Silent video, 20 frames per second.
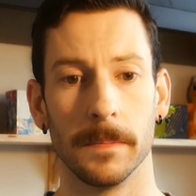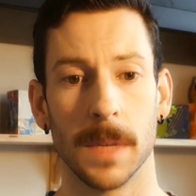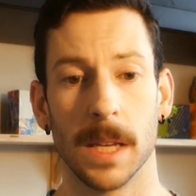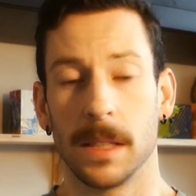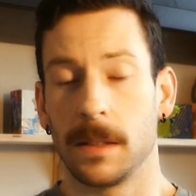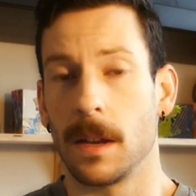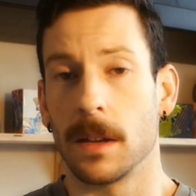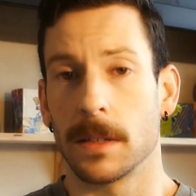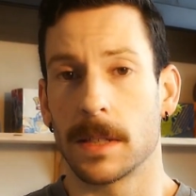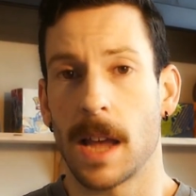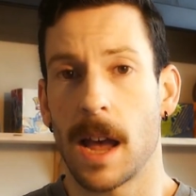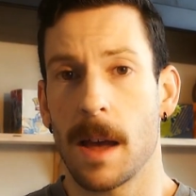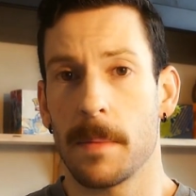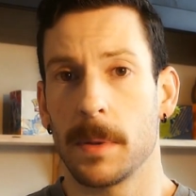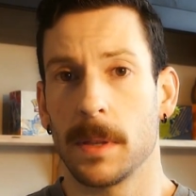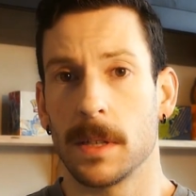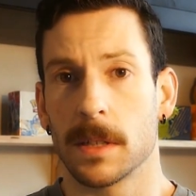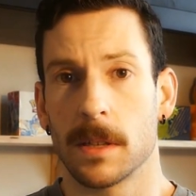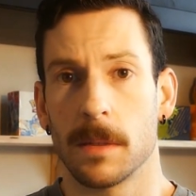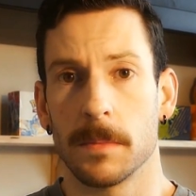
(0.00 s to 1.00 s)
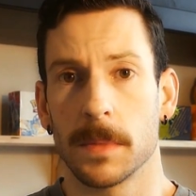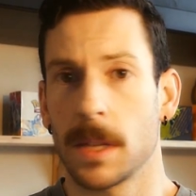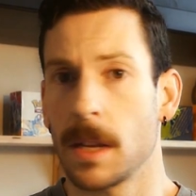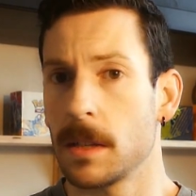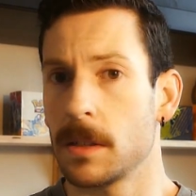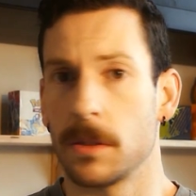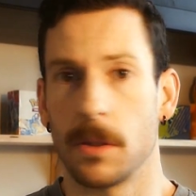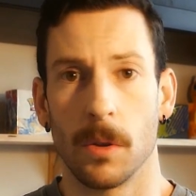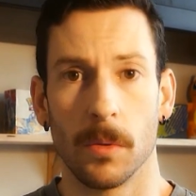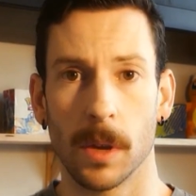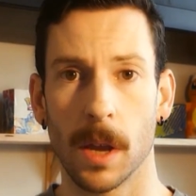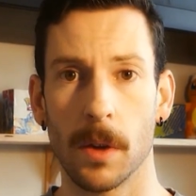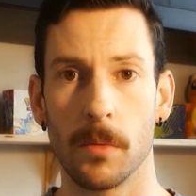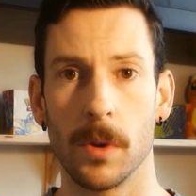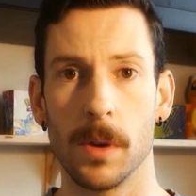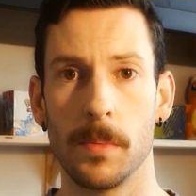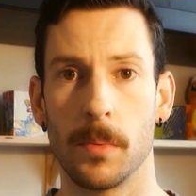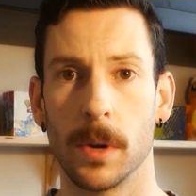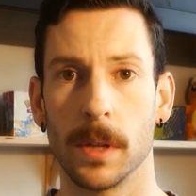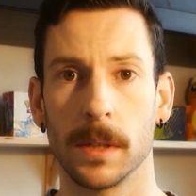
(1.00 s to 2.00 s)
It does happen that some sets don't get
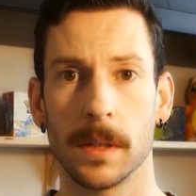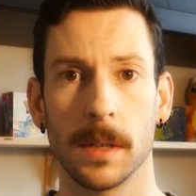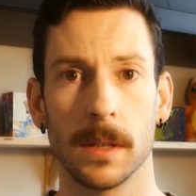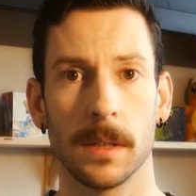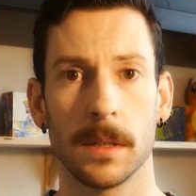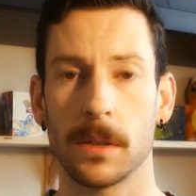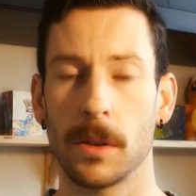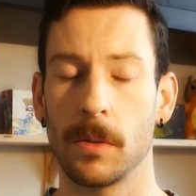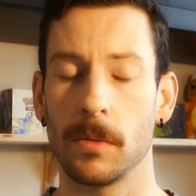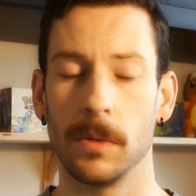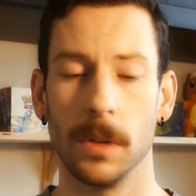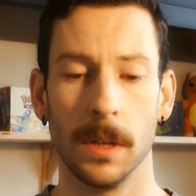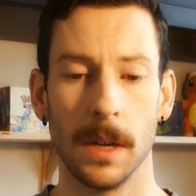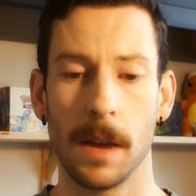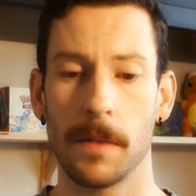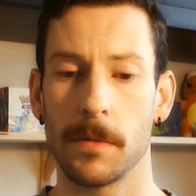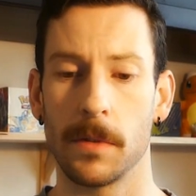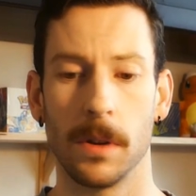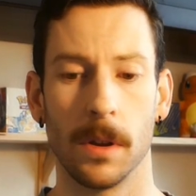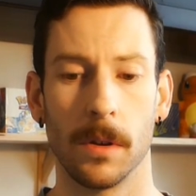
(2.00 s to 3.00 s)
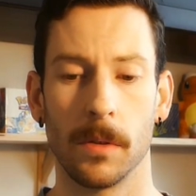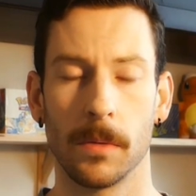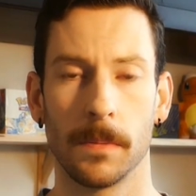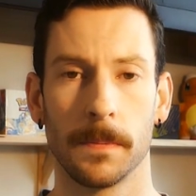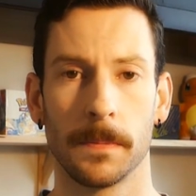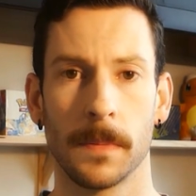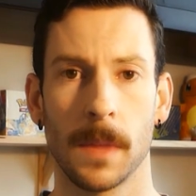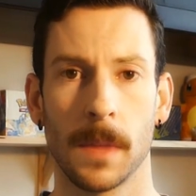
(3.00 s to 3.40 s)
reprinted, so you never know.